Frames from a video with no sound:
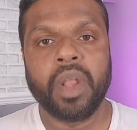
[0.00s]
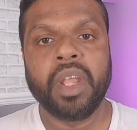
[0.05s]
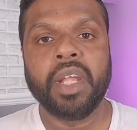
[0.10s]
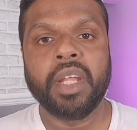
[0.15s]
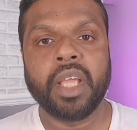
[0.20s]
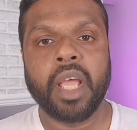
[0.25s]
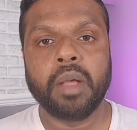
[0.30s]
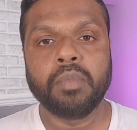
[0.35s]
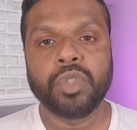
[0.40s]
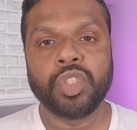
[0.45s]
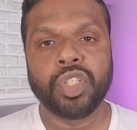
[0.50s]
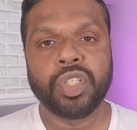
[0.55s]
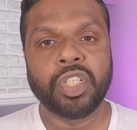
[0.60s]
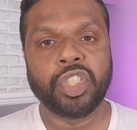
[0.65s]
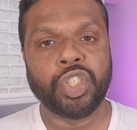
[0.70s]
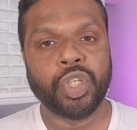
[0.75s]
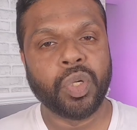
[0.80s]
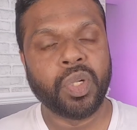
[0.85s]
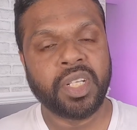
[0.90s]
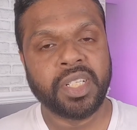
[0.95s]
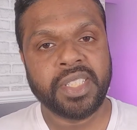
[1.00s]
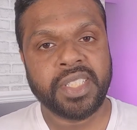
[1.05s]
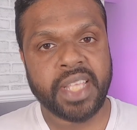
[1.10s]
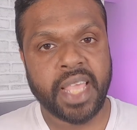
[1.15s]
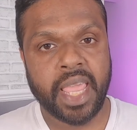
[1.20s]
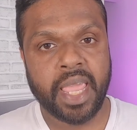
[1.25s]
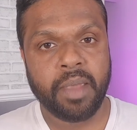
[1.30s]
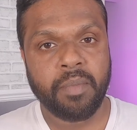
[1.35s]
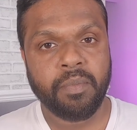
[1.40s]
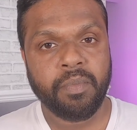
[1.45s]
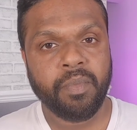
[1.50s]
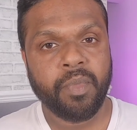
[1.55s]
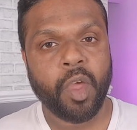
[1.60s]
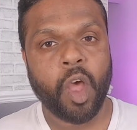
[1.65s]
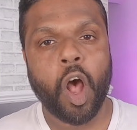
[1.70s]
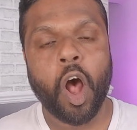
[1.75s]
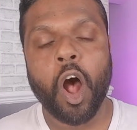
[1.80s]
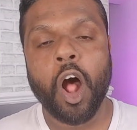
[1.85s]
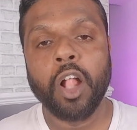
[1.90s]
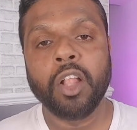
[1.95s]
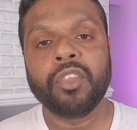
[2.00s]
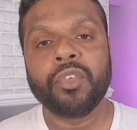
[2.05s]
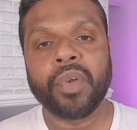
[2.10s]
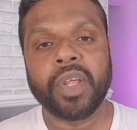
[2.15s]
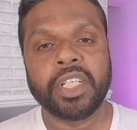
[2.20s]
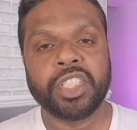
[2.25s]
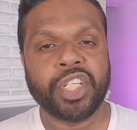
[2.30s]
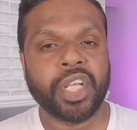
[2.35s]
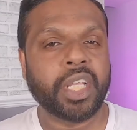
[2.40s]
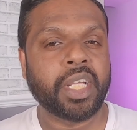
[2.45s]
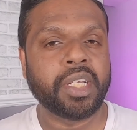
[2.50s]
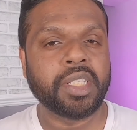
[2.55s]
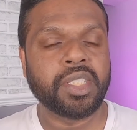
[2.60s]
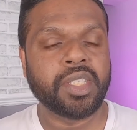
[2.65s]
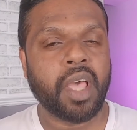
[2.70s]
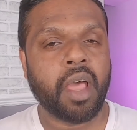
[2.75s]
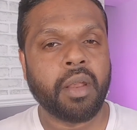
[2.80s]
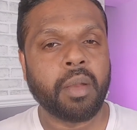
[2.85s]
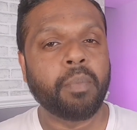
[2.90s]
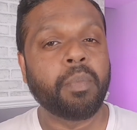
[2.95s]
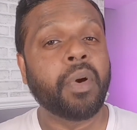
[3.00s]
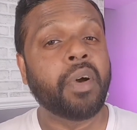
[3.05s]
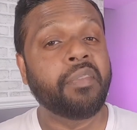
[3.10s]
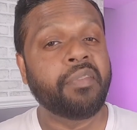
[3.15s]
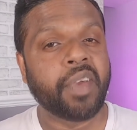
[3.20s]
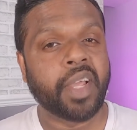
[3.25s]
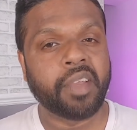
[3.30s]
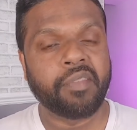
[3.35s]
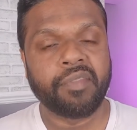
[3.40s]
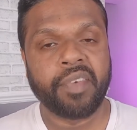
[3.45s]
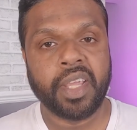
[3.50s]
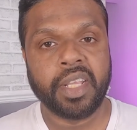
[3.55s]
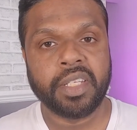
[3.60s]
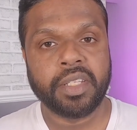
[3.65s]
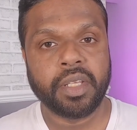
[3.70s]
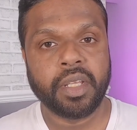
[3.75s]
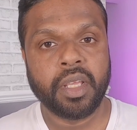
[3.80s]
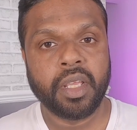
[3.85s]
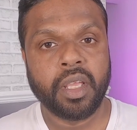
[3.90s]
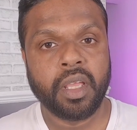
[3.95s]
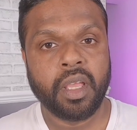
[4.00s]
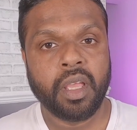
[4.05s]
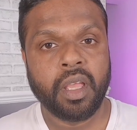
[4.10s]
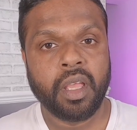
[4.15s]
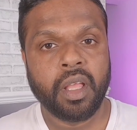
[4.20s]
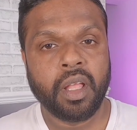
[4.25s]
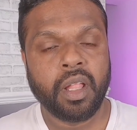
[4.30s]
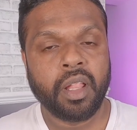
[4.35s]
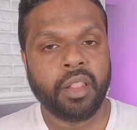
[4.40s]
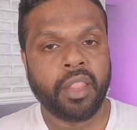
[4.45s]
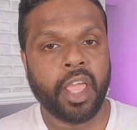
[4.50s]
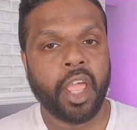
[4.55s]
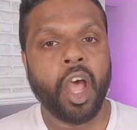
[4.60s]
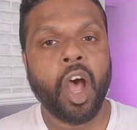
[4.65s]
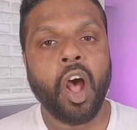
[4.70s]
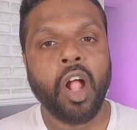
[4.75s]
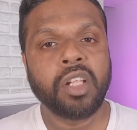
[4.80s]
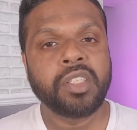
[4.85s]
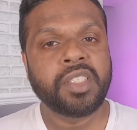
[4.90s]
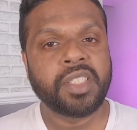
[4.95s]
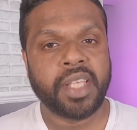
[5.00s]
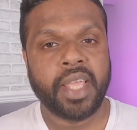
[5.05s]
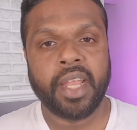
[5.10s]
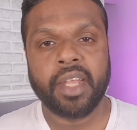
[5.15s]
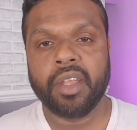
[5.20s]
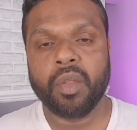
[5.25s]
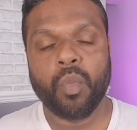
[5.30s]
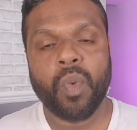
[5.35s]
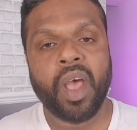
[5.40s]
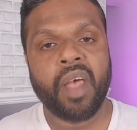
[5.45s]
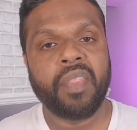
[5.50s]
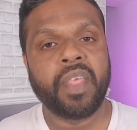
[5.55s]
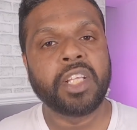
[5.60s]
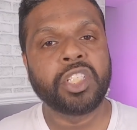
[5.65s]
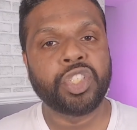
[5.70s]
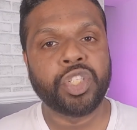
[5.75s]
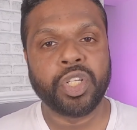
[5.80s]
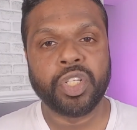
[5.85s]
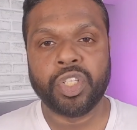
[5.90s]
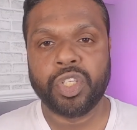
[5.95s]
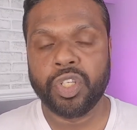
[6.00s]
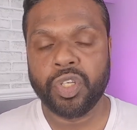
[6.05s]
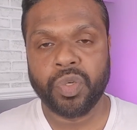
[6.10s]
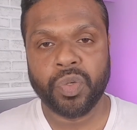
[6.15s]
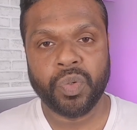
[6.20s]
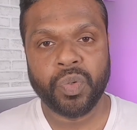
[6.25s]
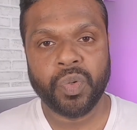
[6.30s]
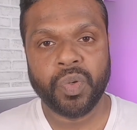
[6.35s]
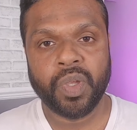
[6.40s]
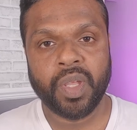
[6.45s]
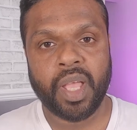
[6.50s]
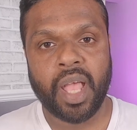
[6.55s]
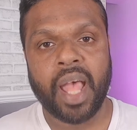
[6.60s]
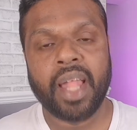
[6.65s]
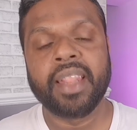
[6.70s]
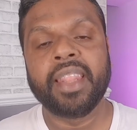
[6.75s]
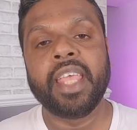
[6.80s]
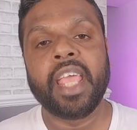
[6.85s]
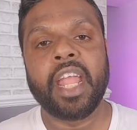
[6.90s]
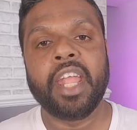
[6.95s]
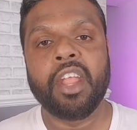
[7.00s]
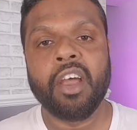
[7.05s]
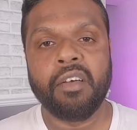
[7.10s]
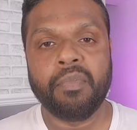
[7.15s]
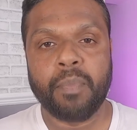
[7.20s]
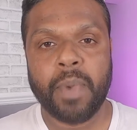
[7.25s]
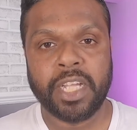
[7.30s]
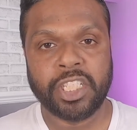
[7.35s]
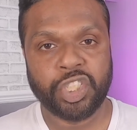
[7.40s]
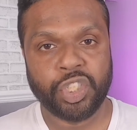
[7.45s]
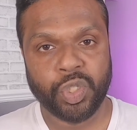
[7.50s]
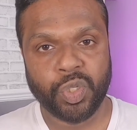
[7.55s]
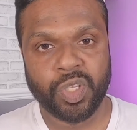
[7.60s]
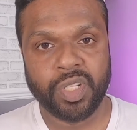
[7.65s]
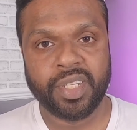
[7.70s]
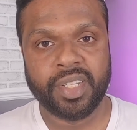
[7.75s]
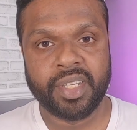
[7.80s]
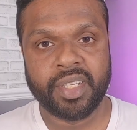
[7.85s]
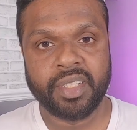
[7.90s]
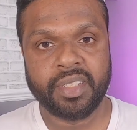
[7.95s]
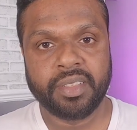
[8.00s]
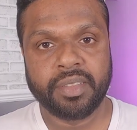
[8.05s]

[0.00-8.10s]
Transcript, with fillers: it comes to the shoulder seam, all three jackets are a perfect fit. They all sit where they should do at the end of my shoulder.